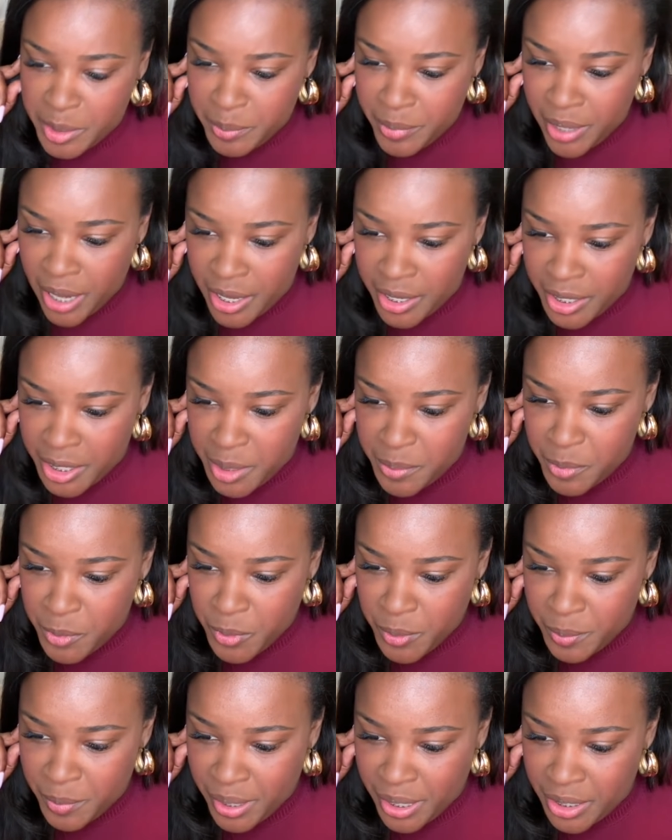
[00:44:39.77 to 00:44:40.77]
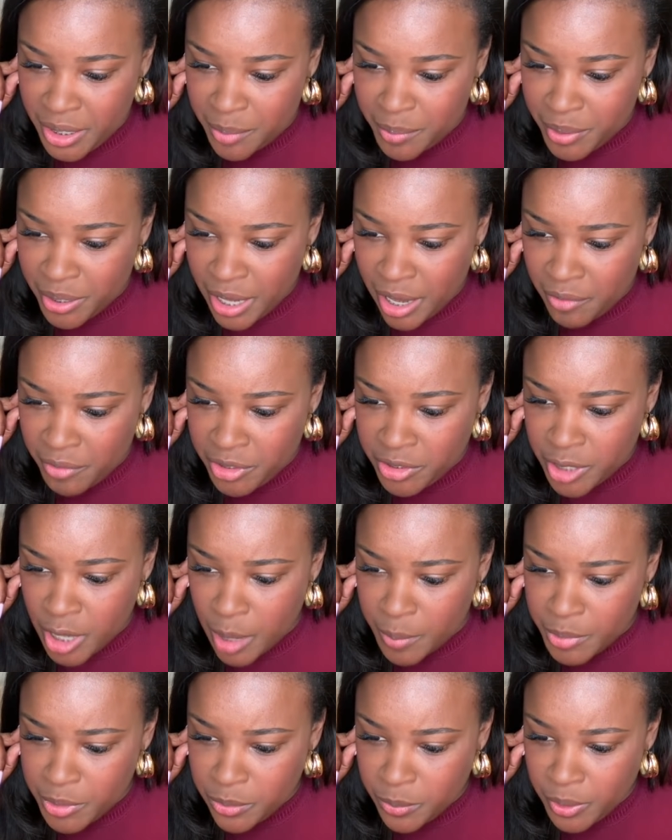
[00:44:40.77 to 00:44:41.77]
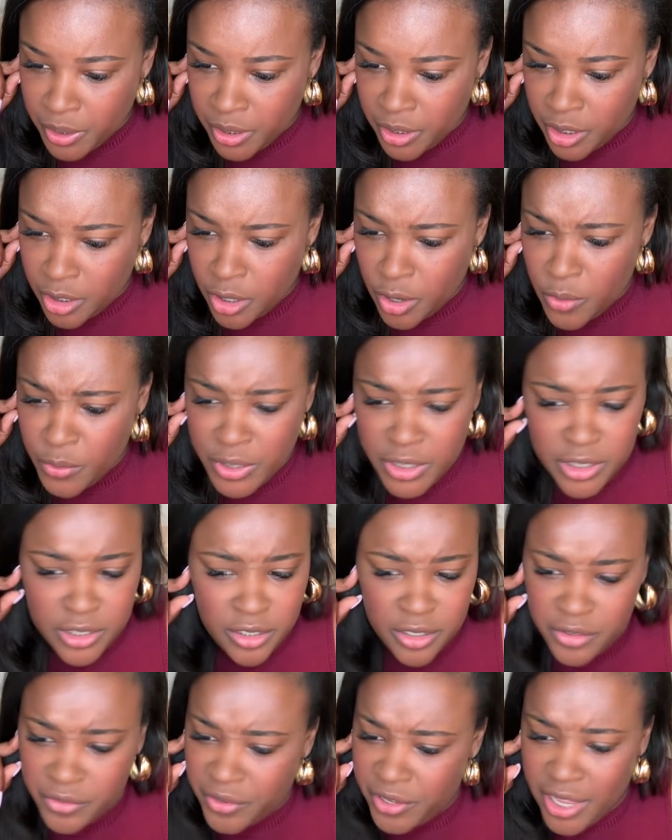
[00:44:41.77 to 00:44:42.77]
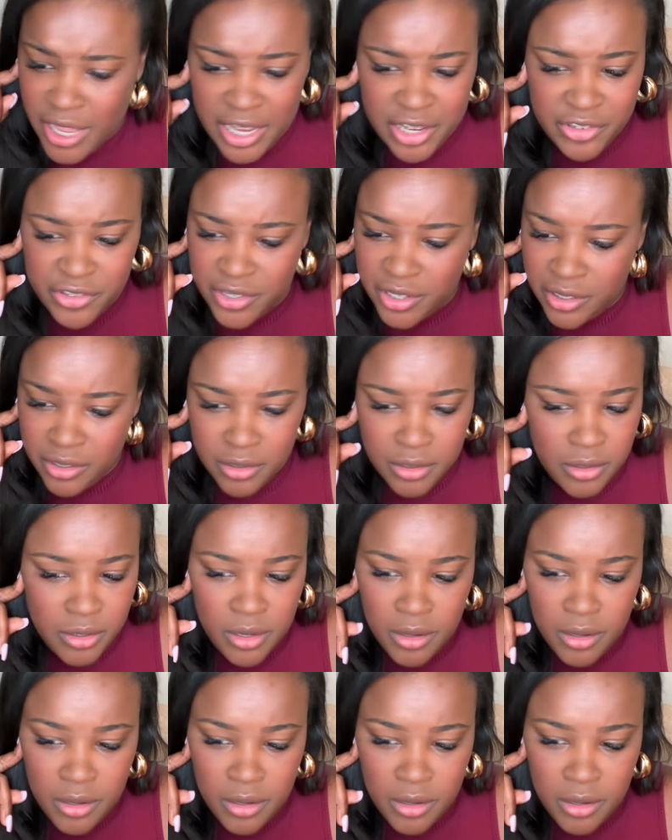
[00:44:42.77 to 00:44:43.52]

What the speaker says: but I need more money, but every job is wanting a coding certification.